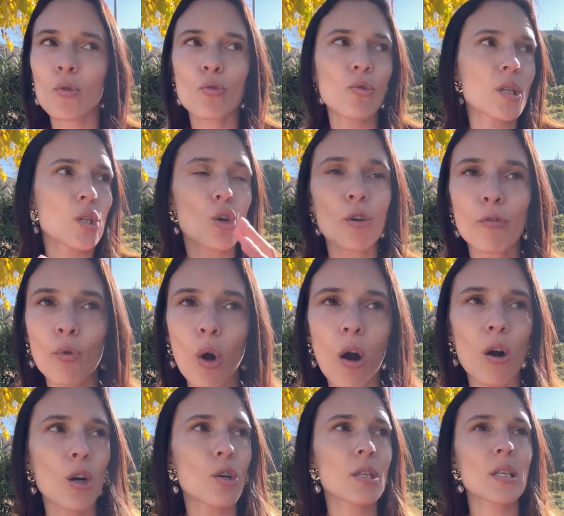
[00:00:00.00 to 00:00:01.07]

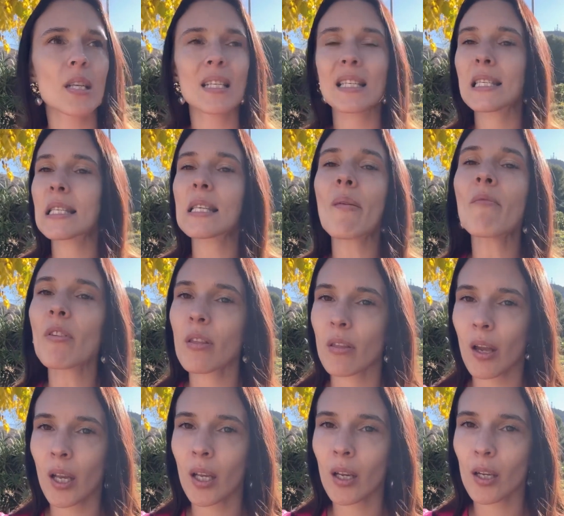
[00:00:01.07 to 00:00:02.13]
reservoirs,
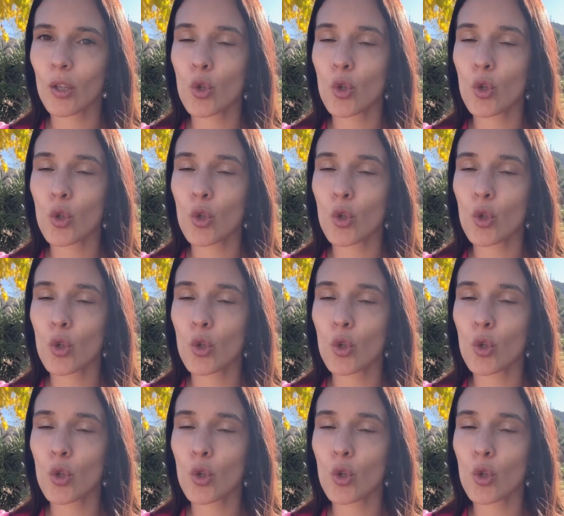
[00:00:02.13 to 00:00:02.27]
something